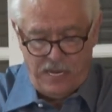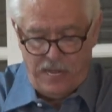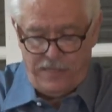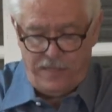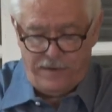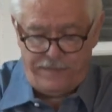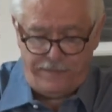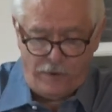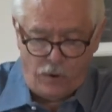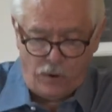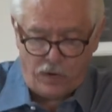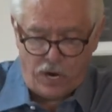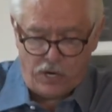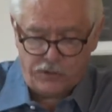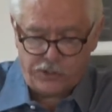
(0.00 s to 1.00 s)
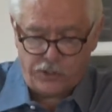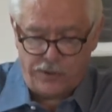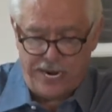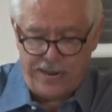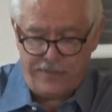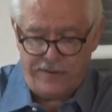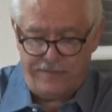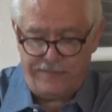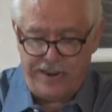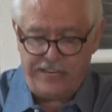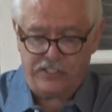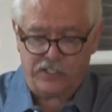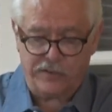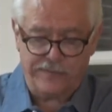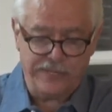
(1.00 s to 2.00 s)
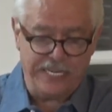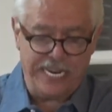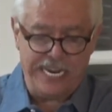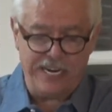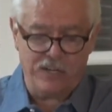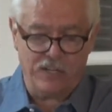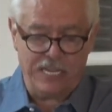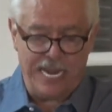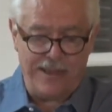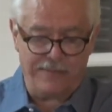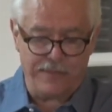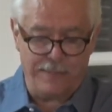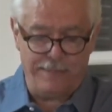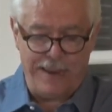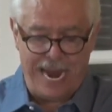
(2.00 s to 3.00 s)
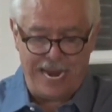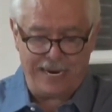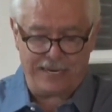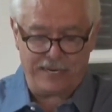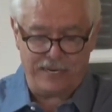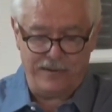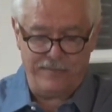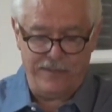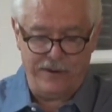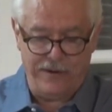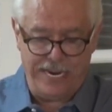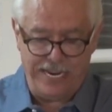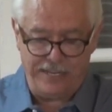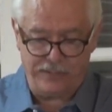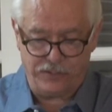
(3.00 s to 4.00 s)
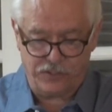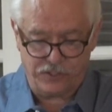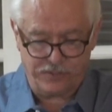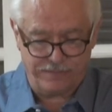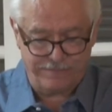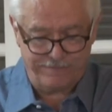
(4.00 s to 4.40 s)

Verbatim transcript: The four also had the face of an eagle at the back of their heads.